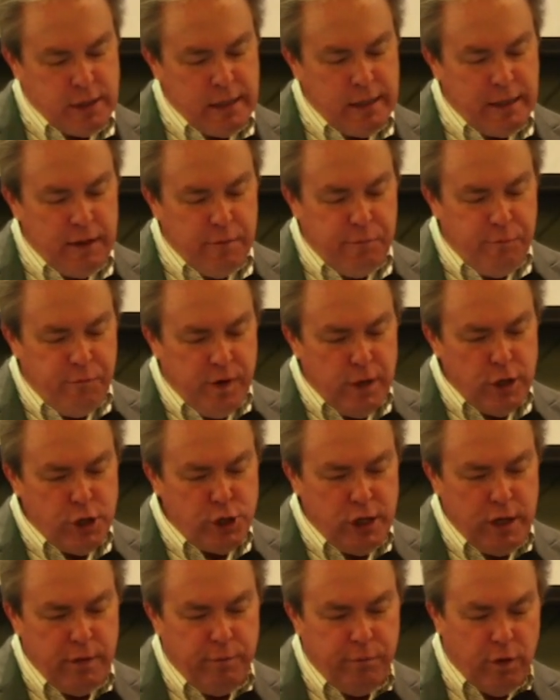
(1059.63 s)
In the
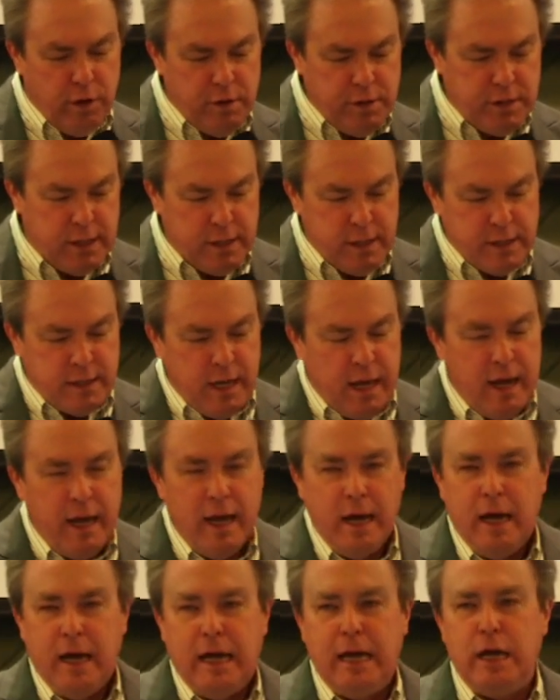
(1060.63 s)
finishing verses,
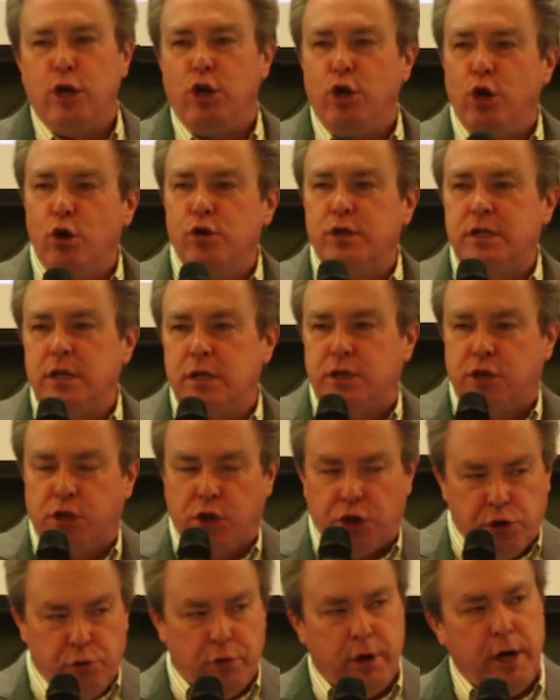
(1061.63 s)
he uses
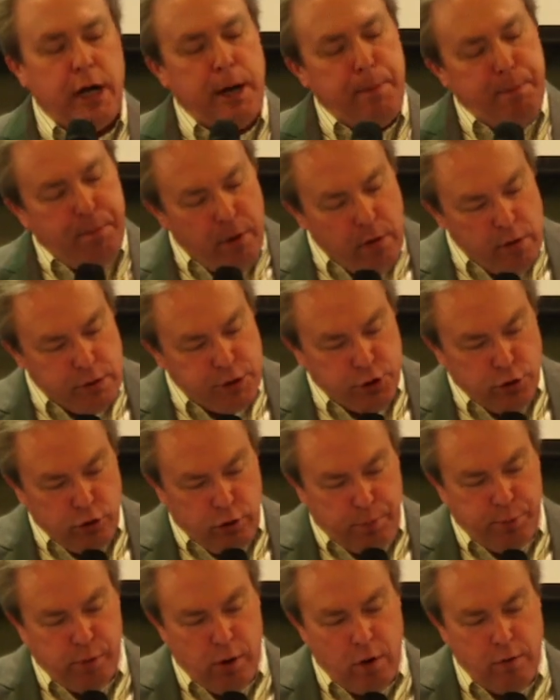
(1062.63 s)
three personal
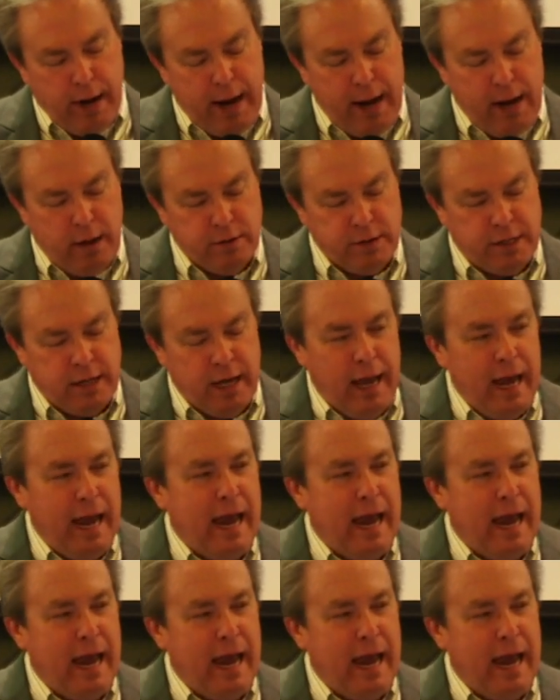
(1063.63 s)
pronouns